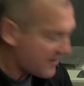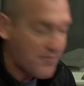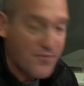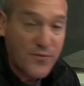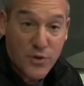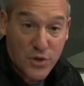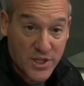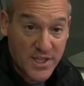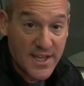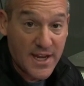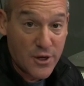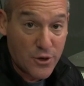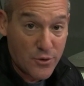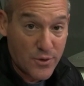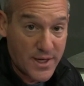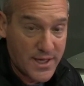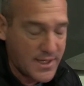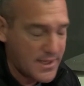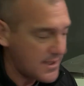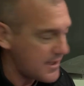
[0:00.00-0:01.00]
fully
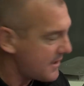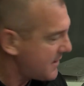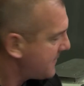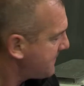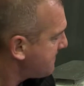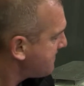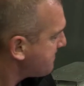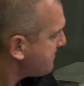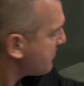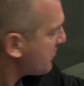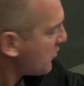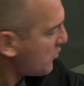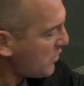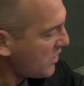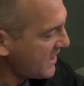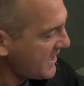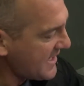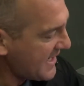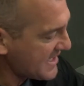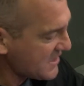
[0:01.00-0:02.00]
aerated.
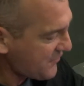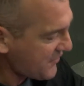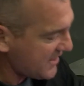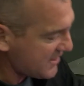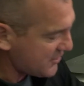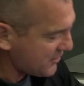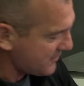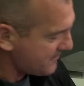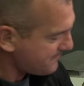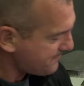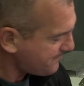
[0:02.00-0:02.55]
Really nice feature.